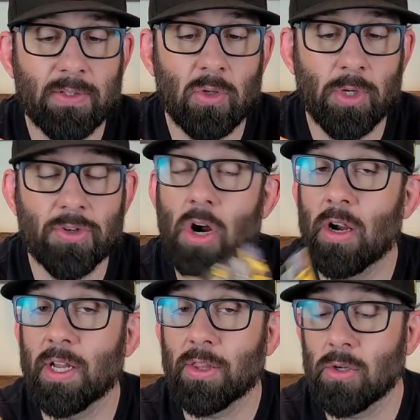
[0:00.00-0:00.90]
So when you're
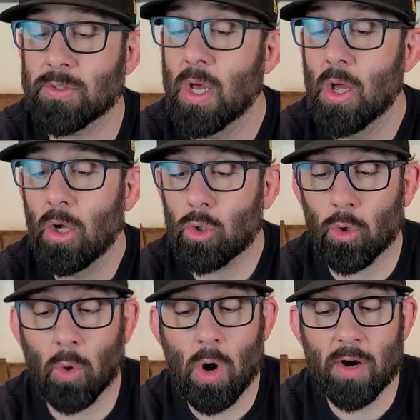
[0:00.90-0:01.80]
targeting those
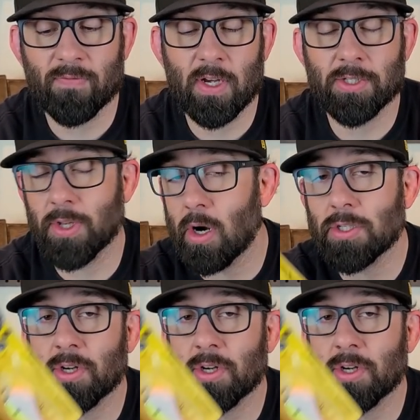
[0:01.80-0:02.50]
colder water fish that aren't